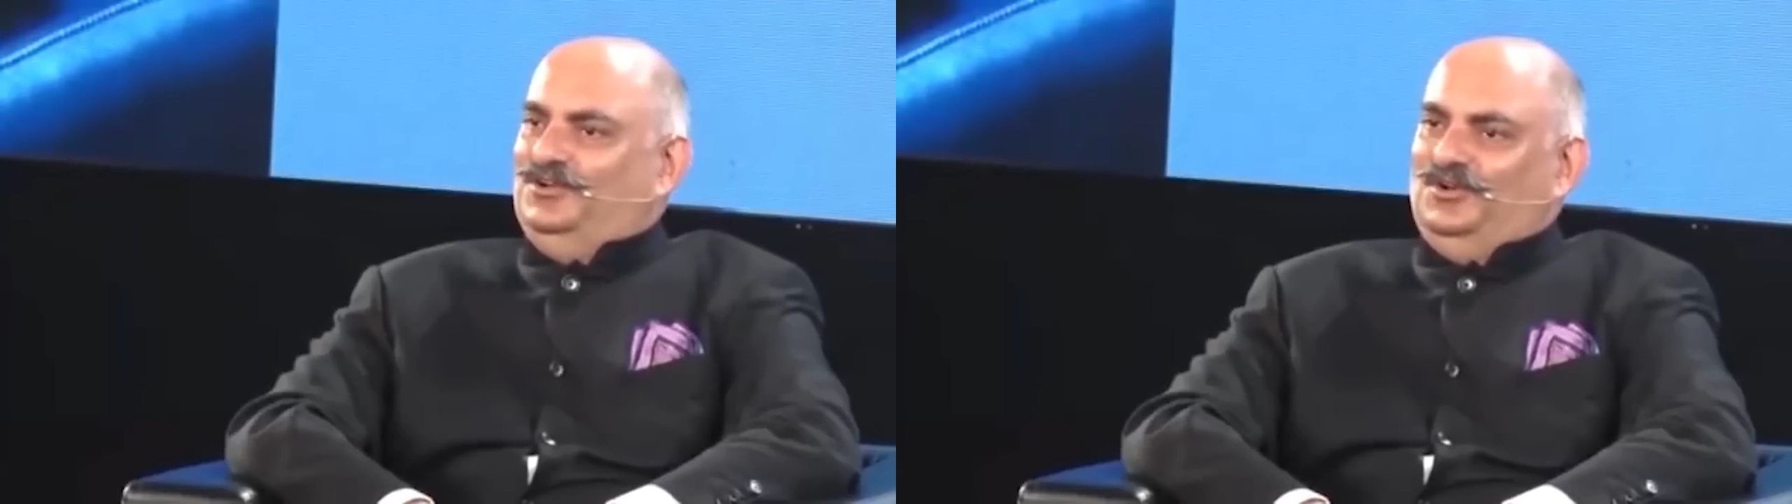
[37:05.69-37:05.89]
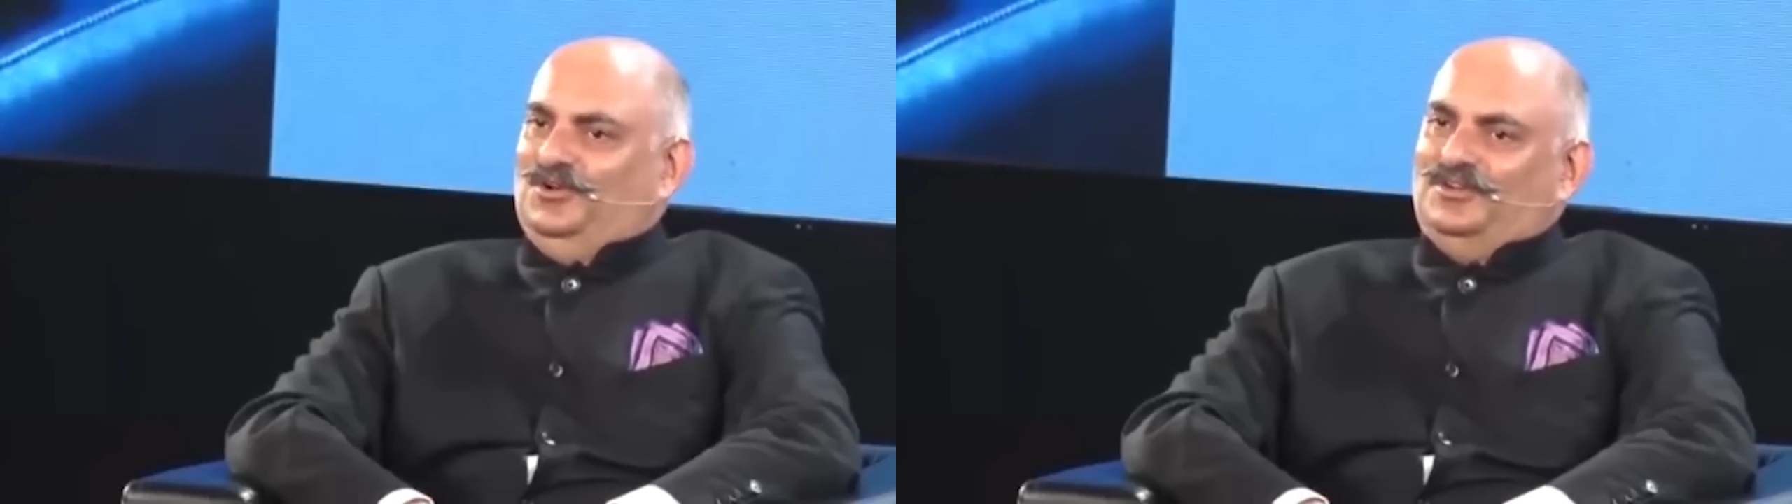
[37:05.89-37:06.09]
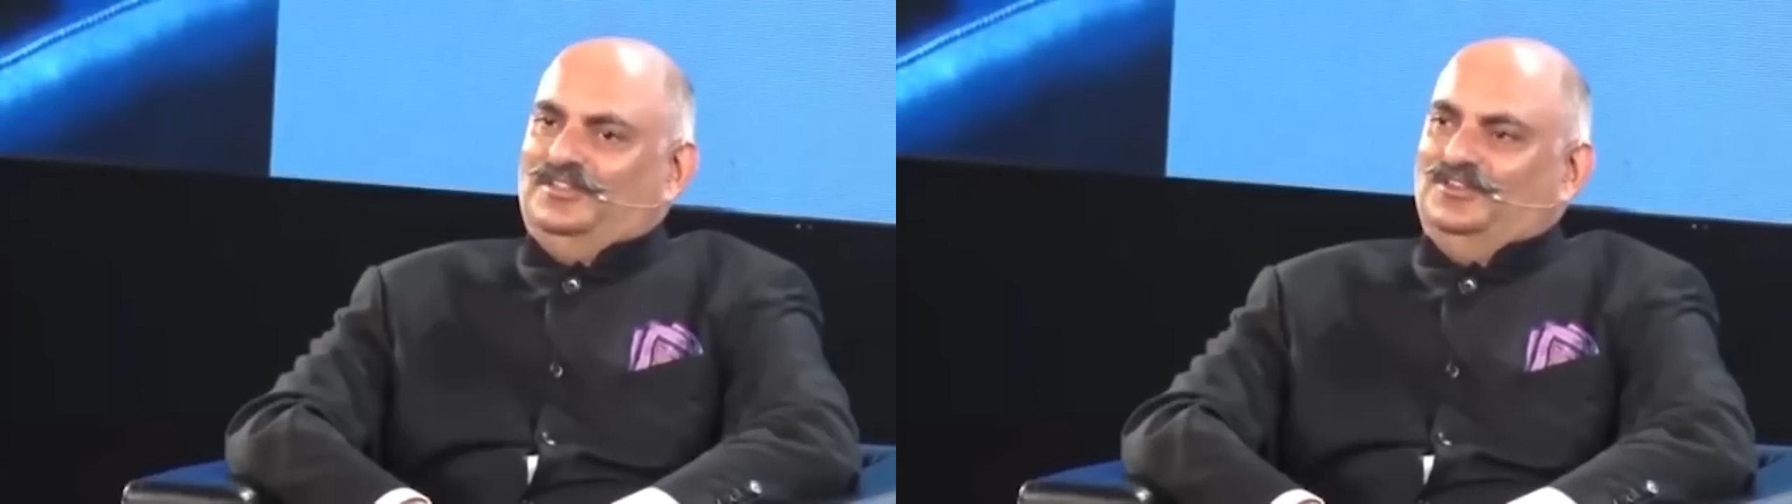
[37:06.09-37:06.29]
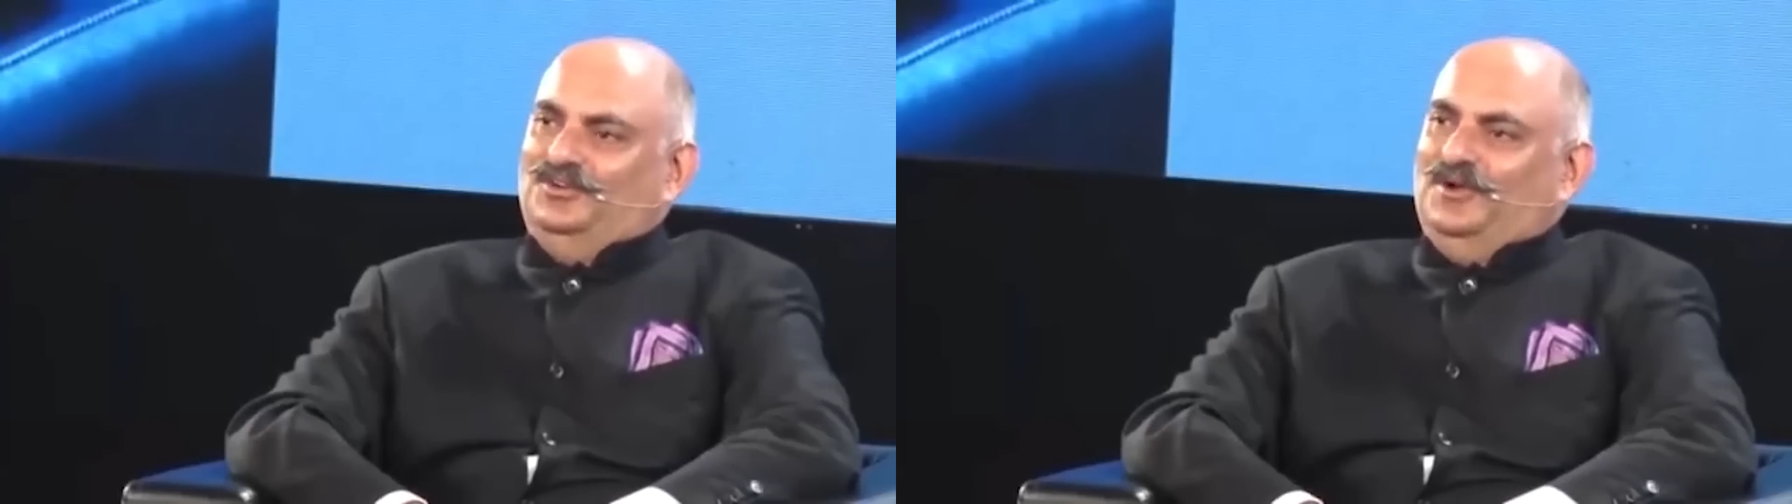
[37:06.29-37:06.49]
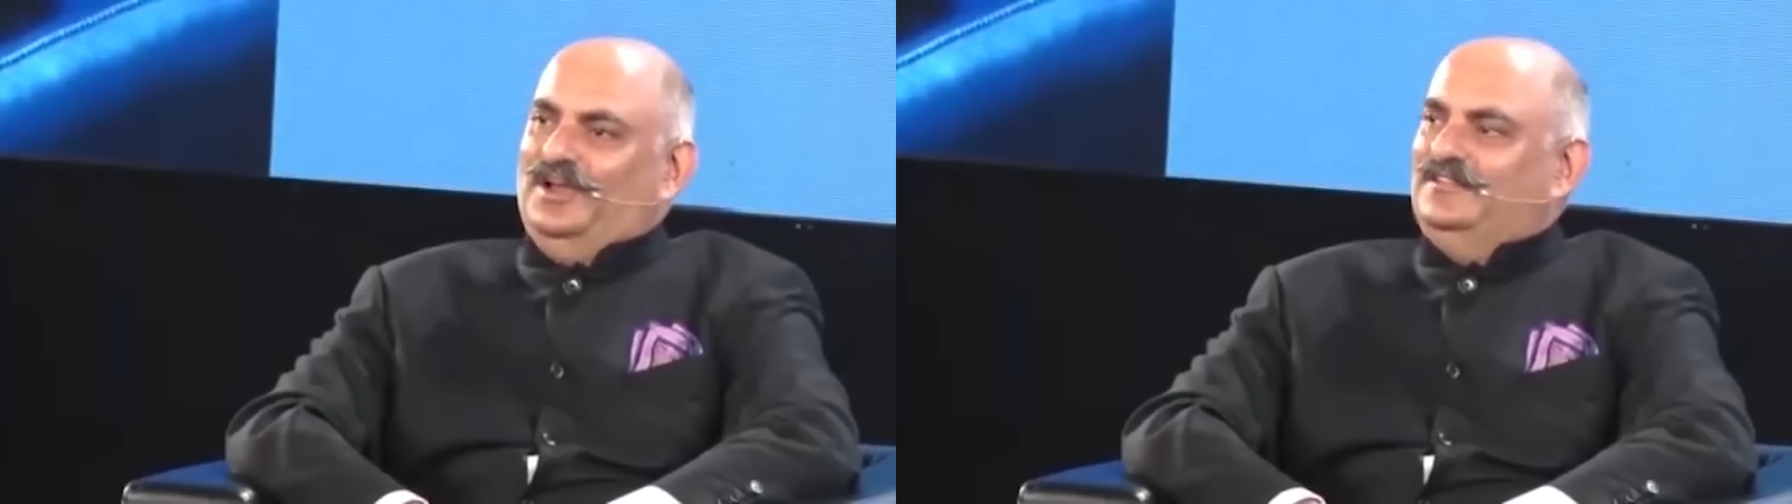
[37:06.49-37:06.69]
New York in the
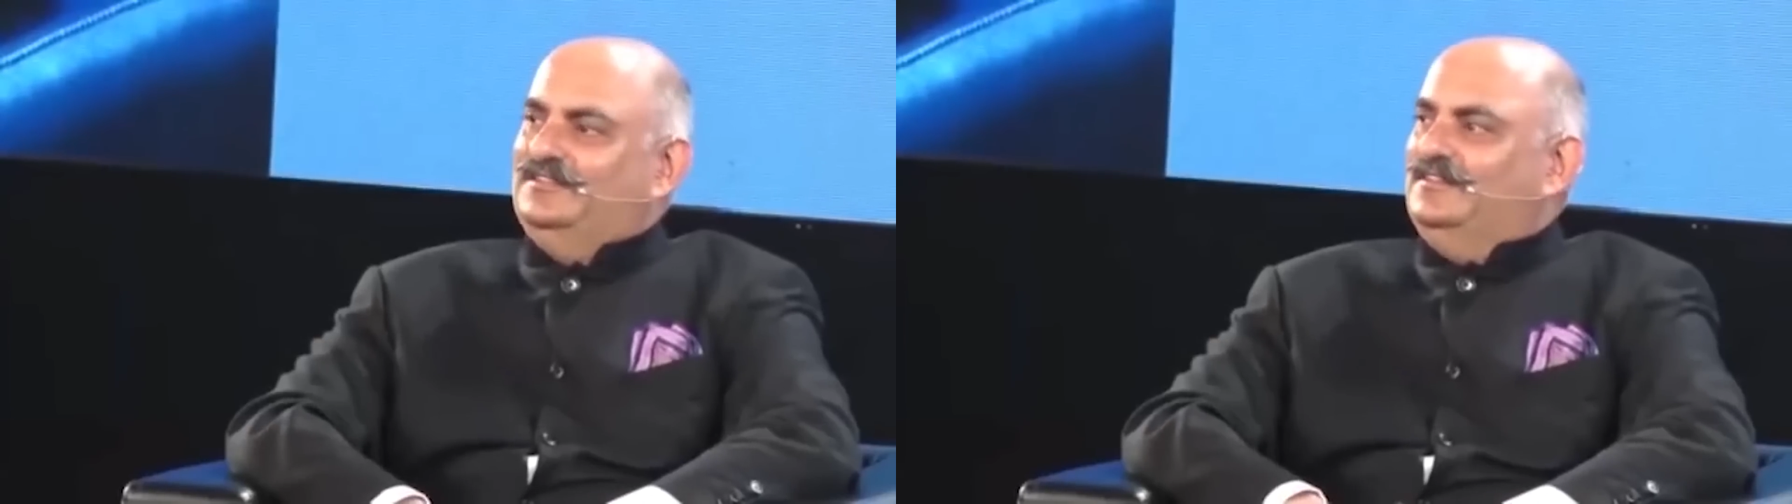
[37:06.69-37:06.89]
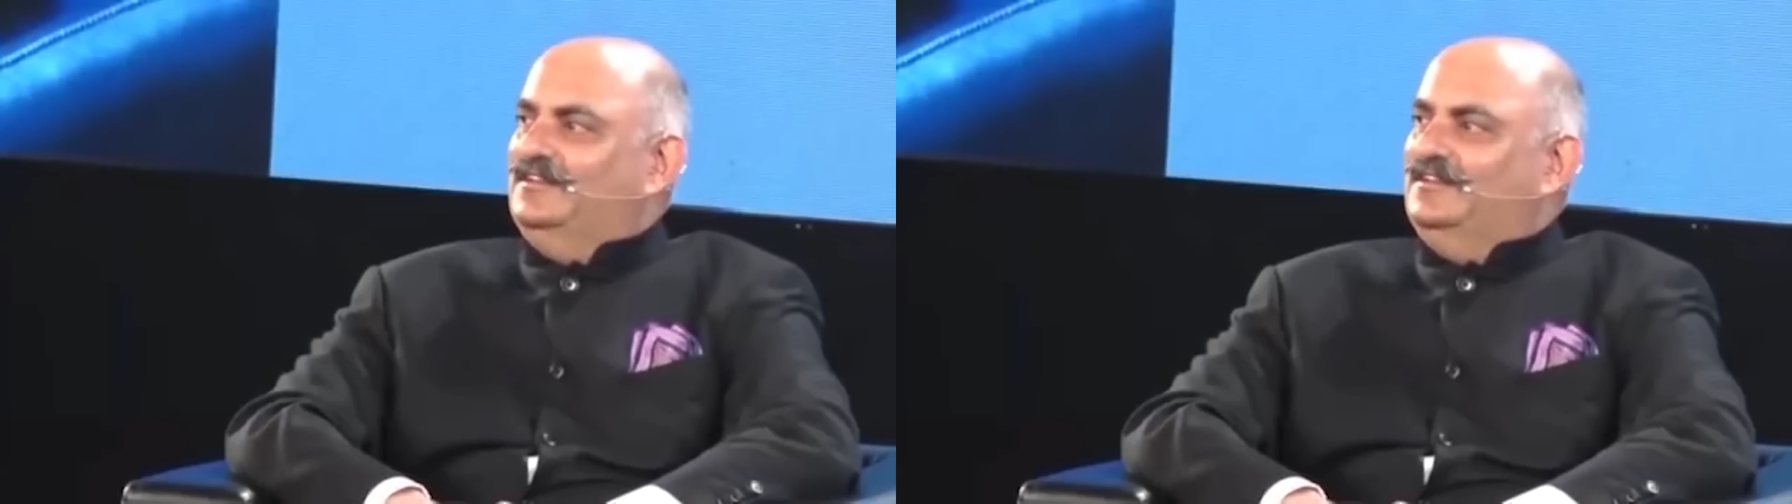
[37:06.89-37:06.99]
US.